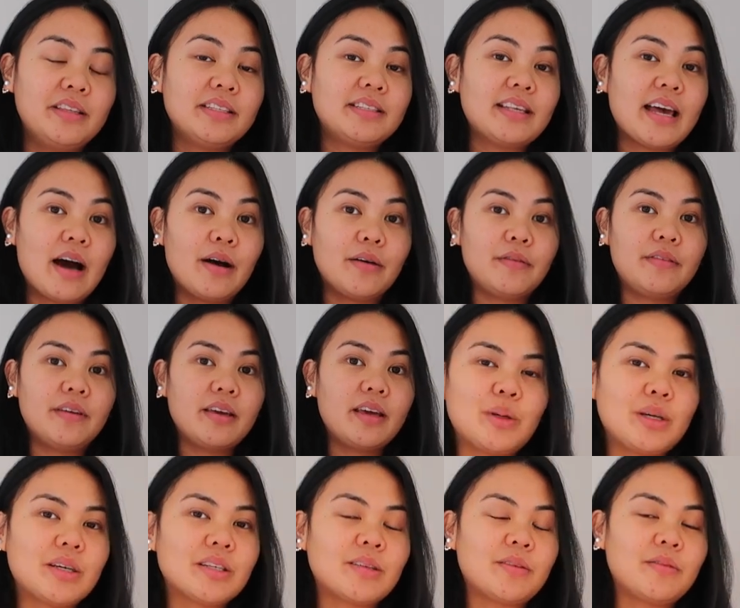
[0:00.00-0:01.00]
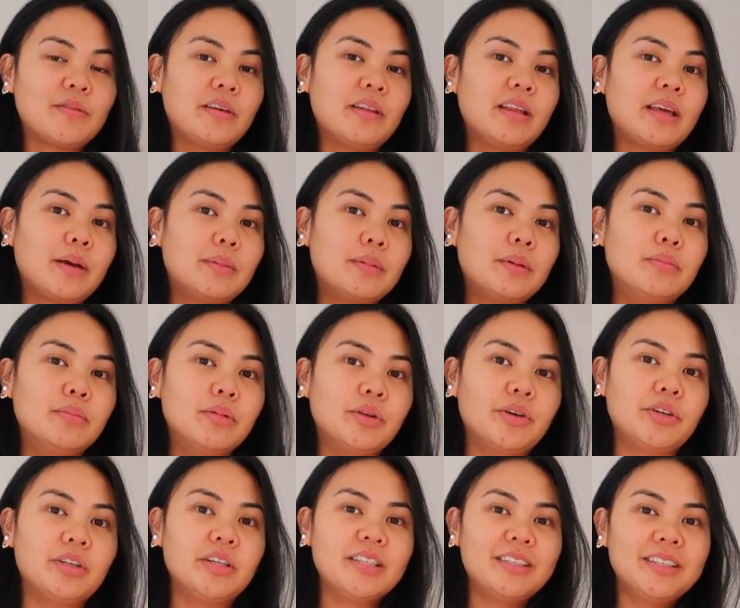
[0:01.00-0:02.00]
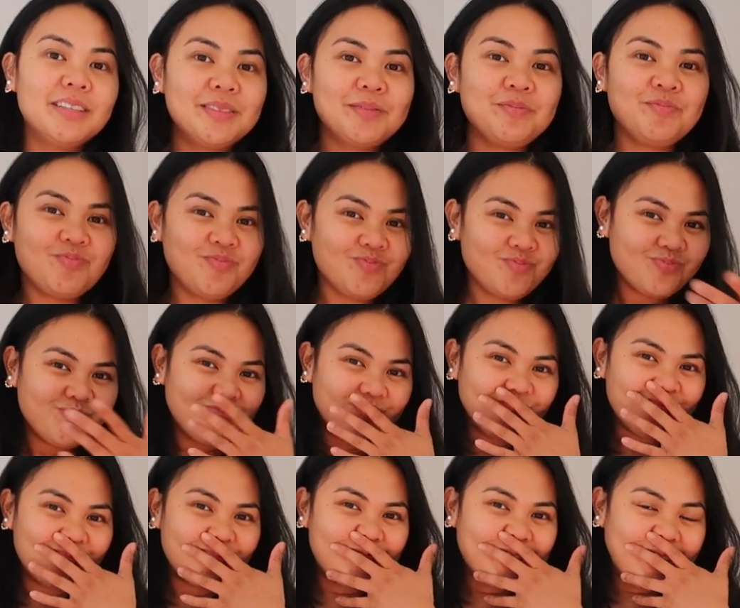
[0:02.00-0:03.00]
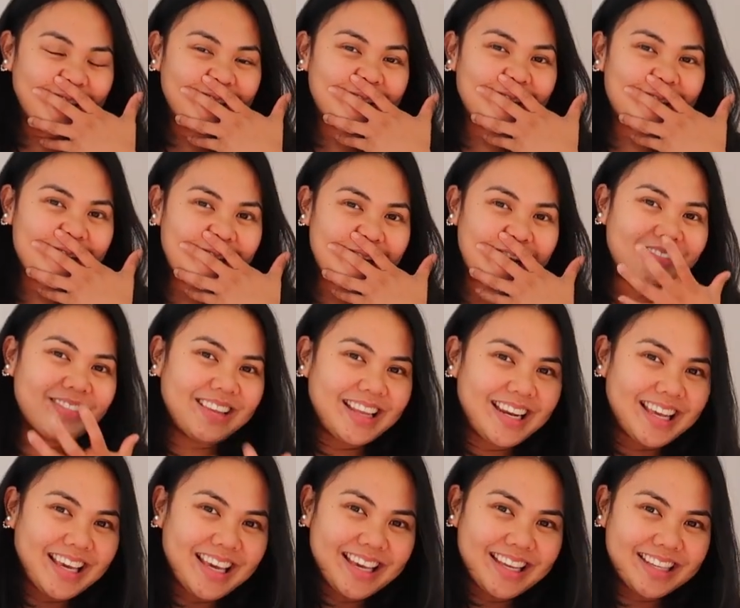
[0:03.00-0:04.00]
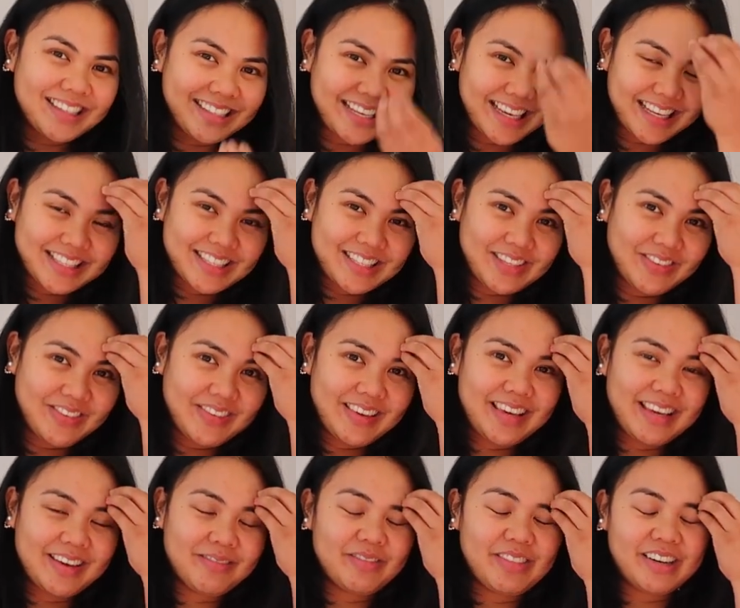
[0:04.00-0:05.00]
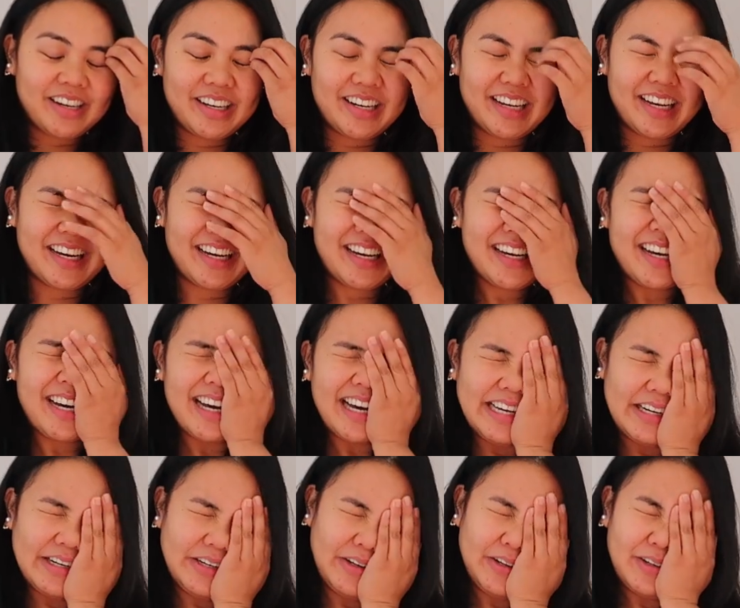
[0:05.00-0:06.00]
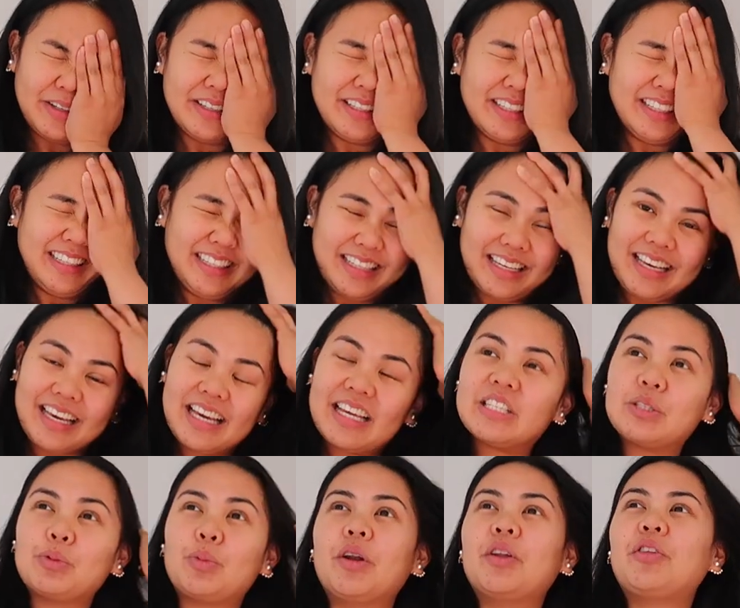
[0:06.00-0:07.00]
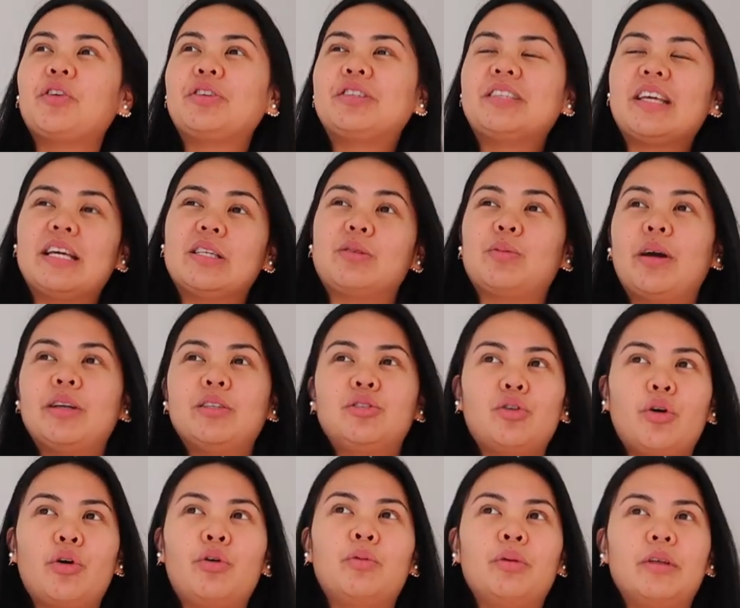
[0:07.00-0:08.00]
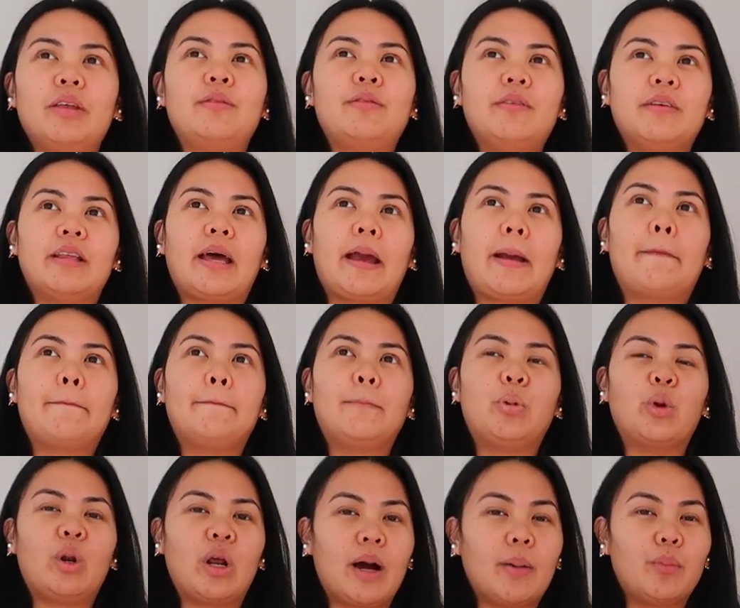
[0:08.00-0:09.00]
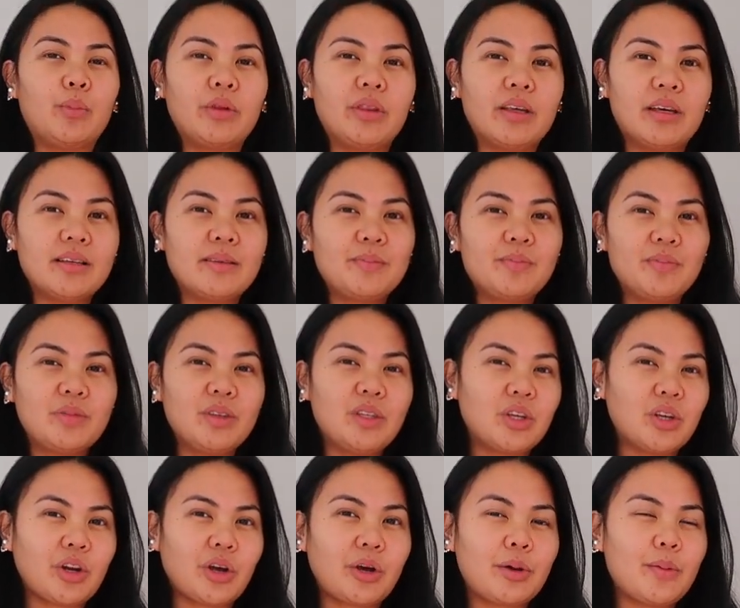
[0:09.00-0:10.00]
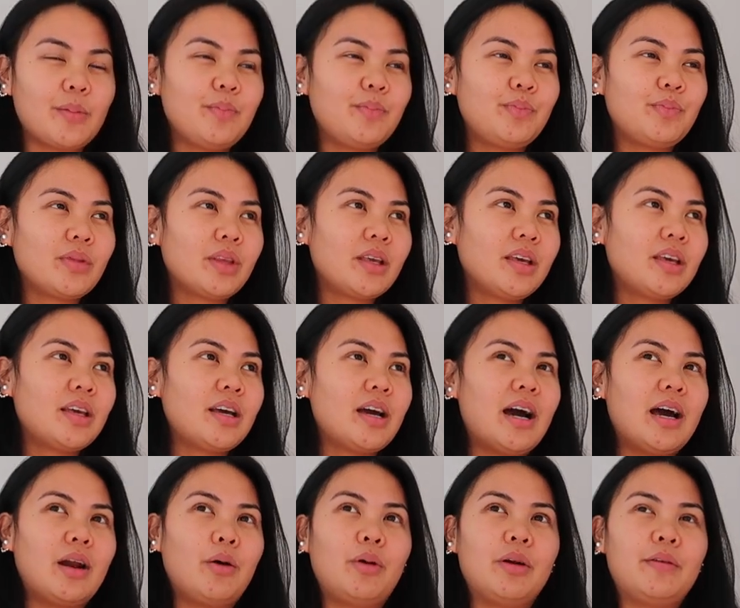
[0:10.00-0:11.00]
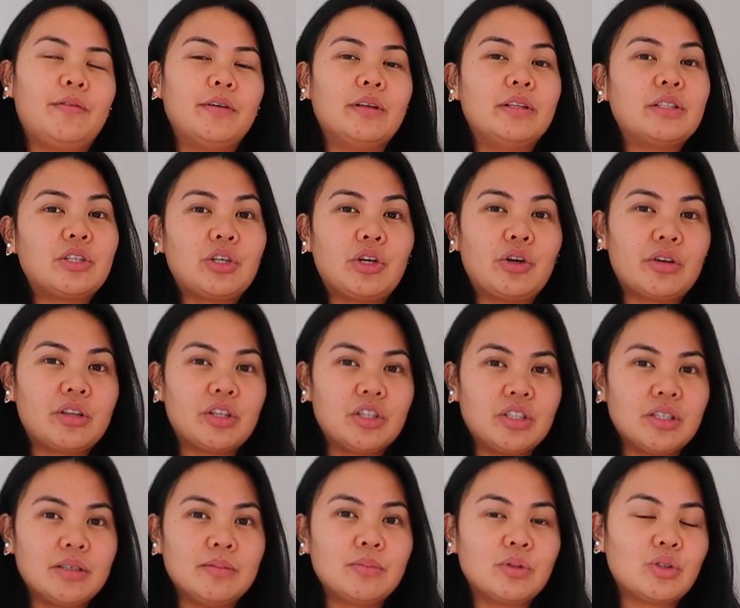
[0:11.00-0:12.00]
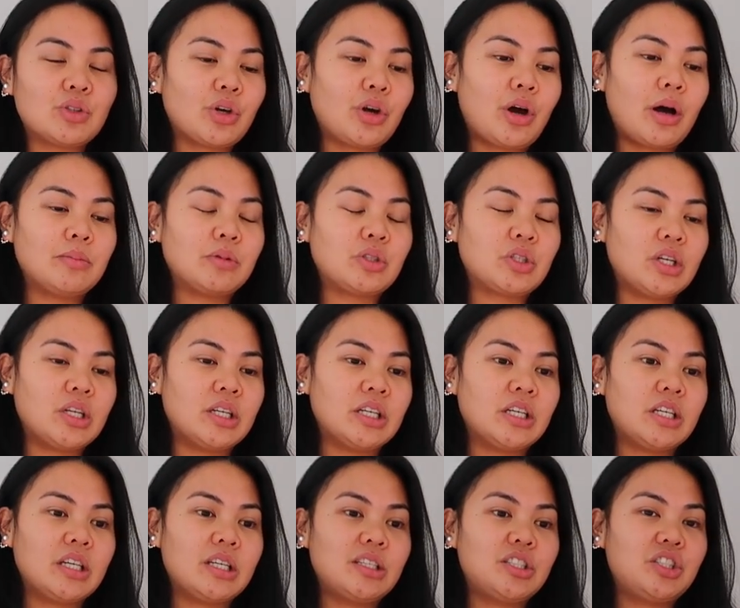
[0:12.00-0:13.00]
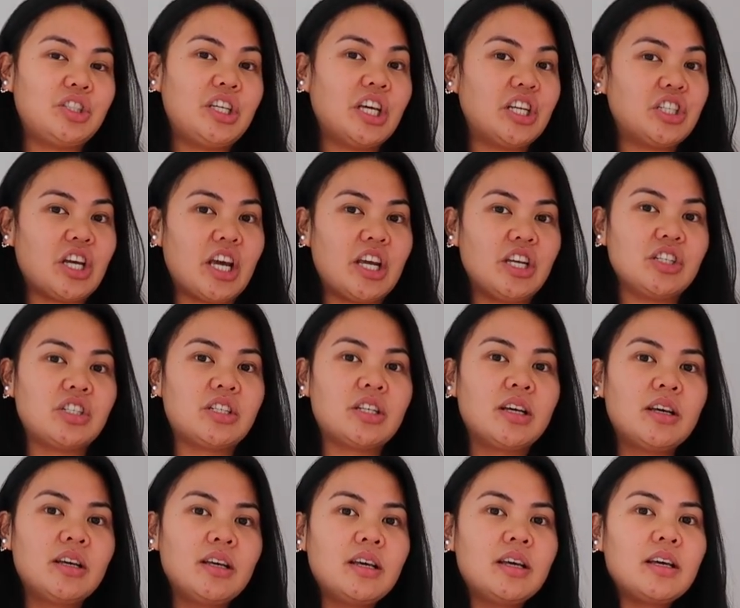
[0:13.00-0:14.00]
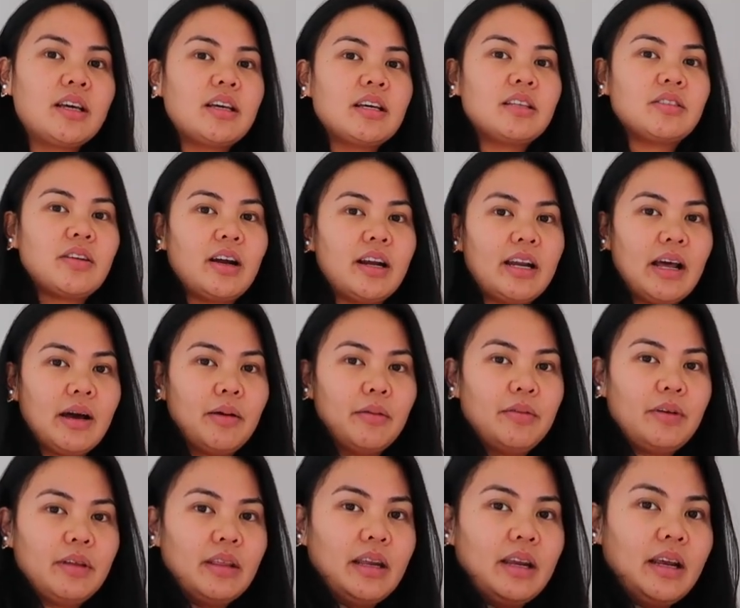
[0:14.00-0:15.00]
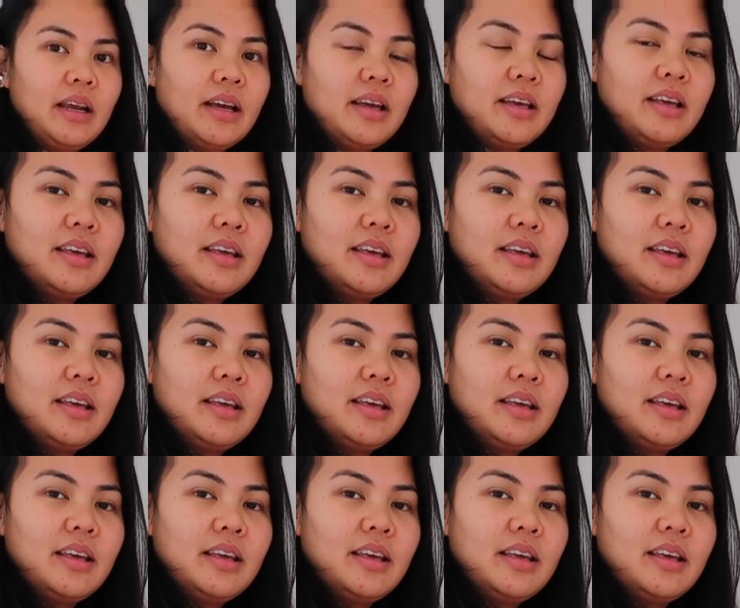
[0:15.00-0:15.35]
this outfit because I'm feeling a bit bloated. I know I'm letting it get to me, but I don't know. Just one of those days where I don't really feel like putting up with it, you know? I don't want to feel insecure at the gym, so I'm just gonna get changed because right now I'm feeling